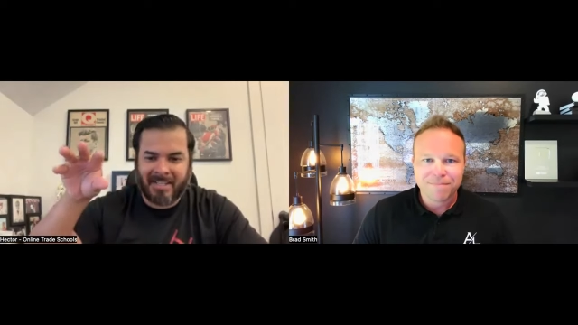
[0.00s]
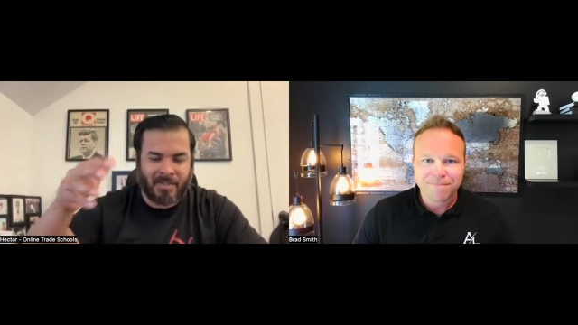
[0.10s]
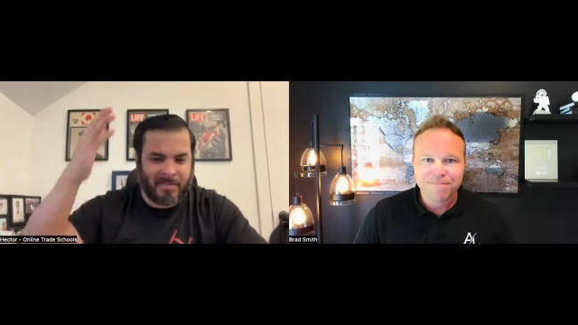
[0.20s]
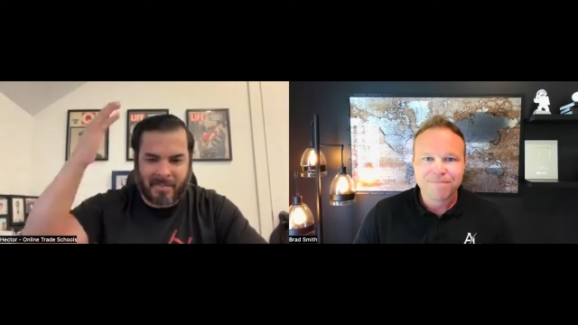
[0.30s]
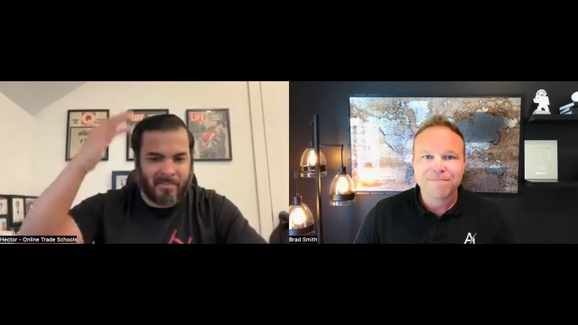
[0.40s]

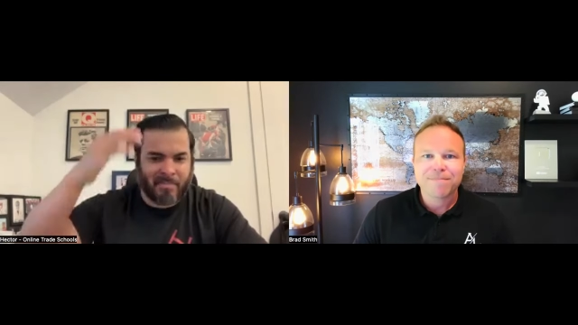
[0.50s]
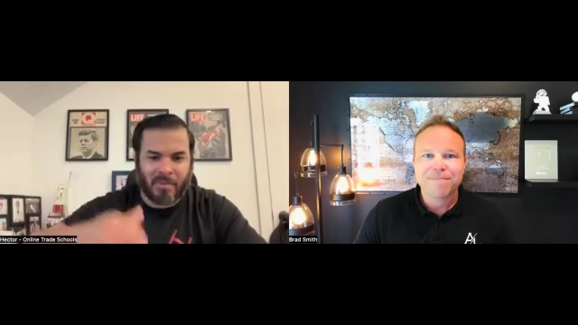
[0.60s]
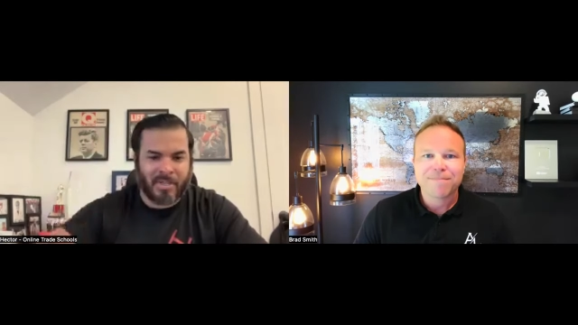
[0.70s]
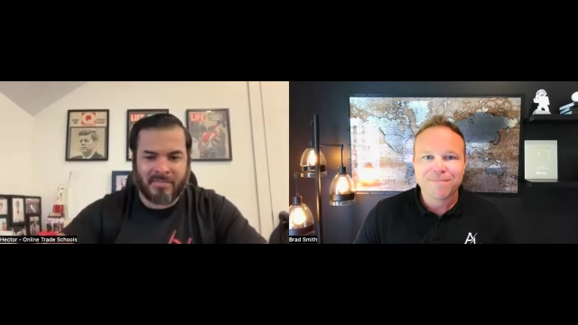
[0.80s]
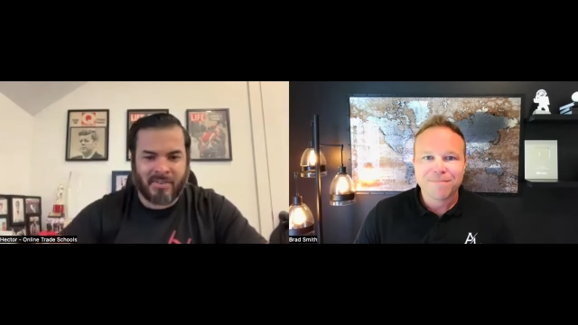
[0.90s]
Speaker 1: you have
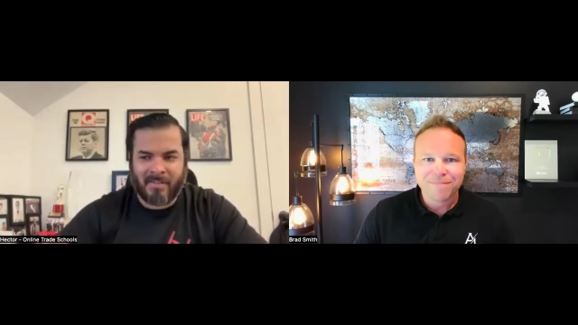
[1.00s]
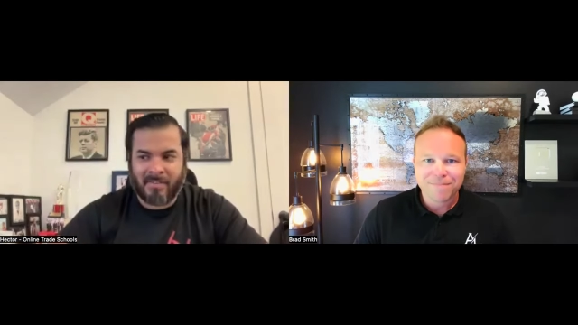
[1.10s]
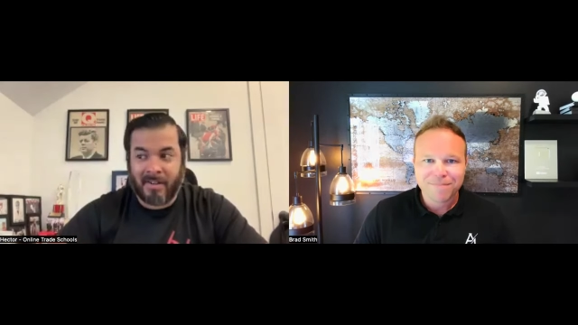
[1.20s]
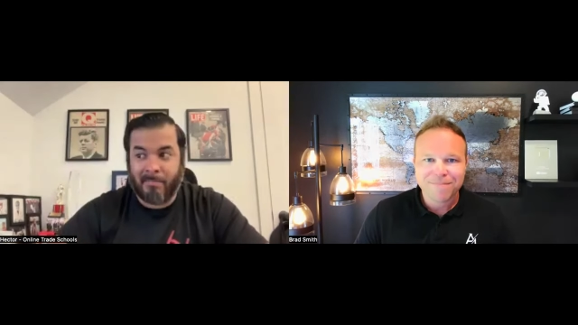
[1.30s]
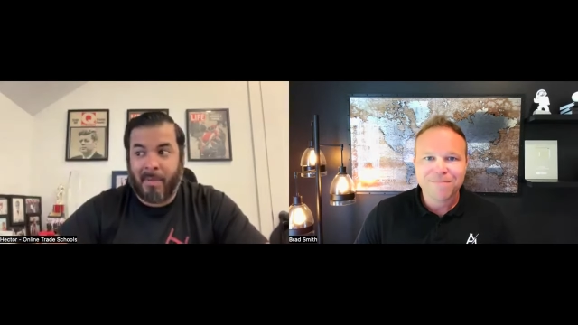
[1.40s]
employees
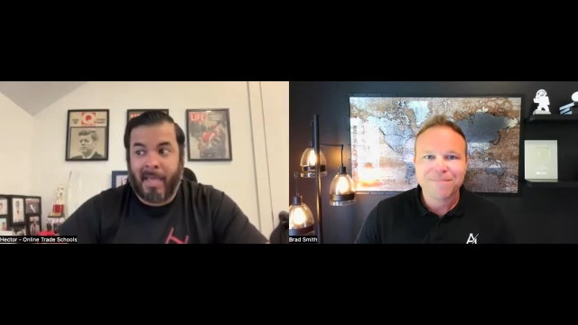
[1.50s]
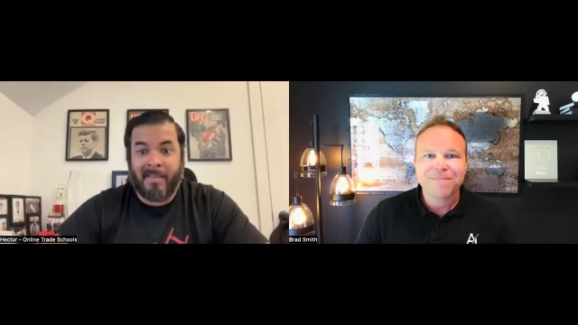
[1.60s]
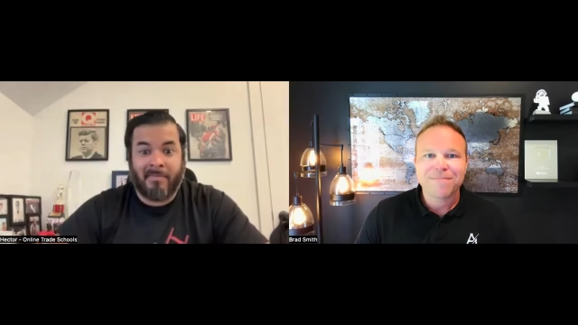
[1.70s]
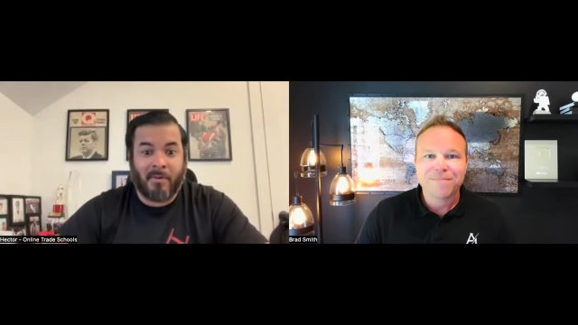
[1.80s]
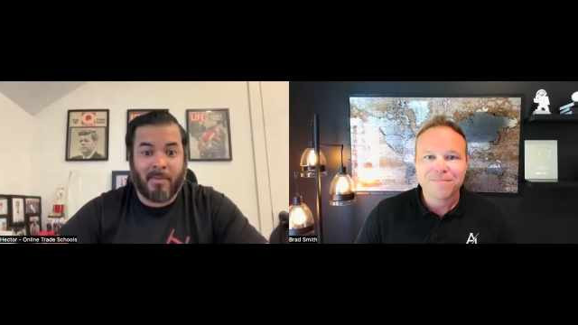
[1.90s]
forever
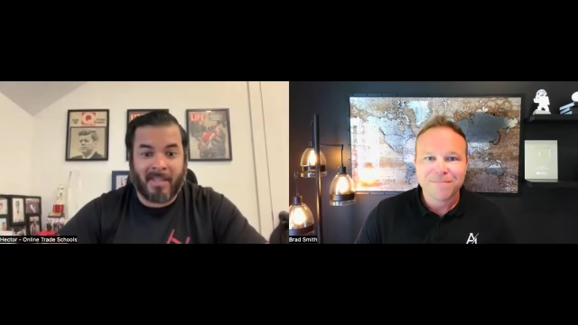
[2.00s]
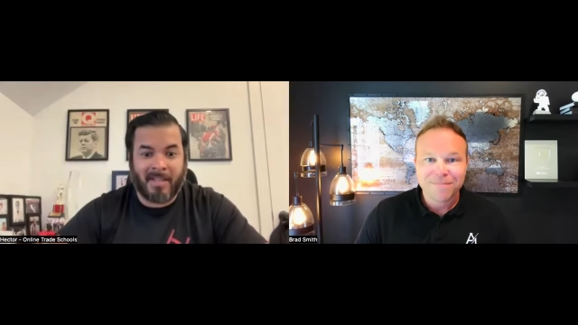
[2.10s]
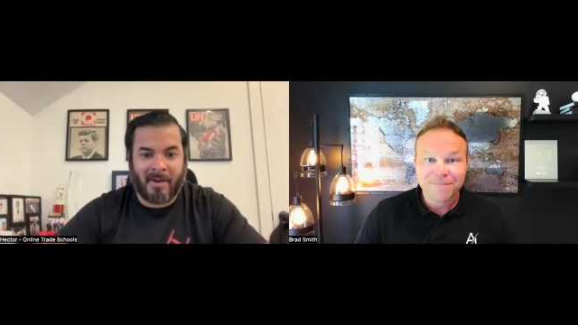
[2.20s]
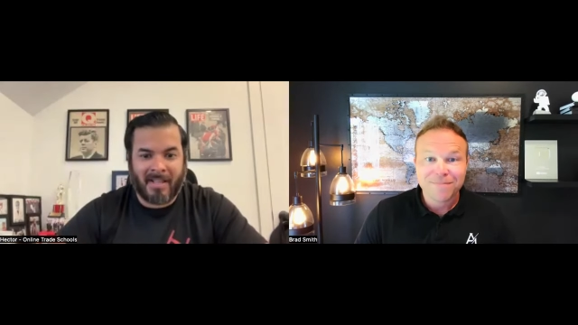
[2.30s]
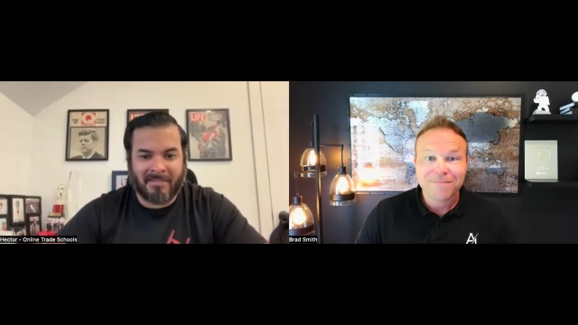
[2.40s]
paying for by the
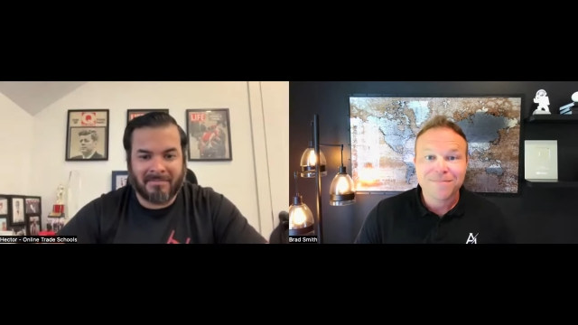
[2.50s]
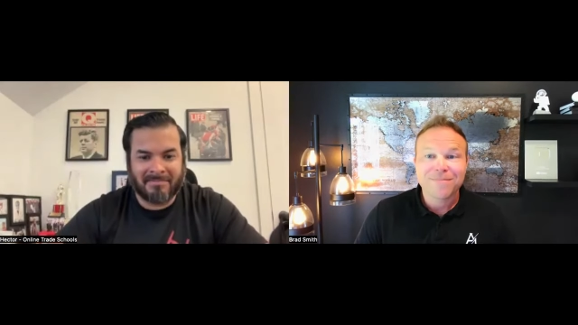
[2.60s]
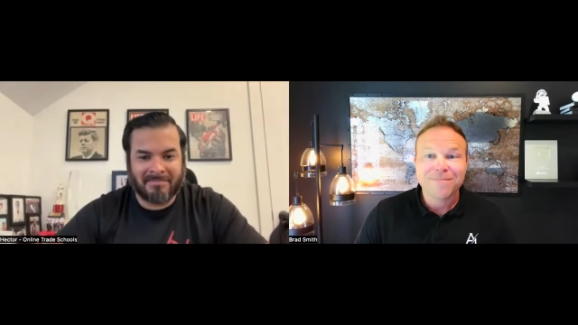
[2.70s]
grant.